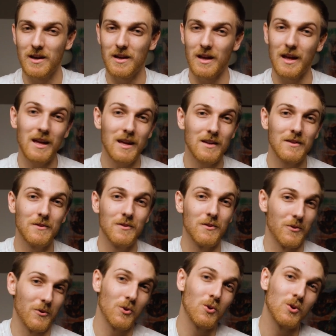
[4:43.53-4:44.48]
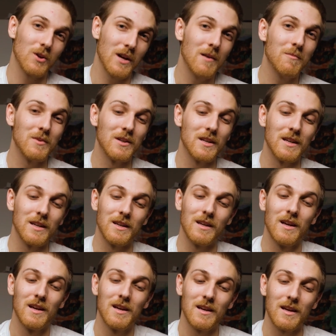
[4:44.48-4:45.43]
And their whole company
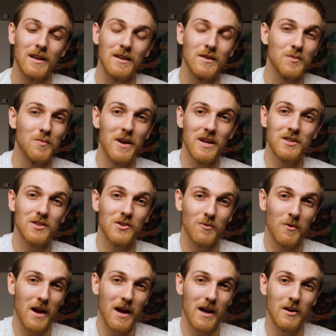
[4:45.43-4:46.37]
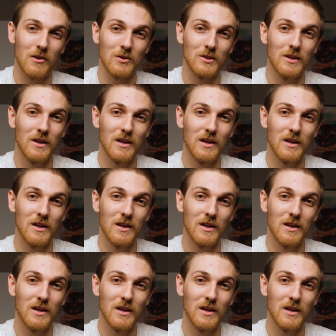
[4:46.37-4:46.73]
is based around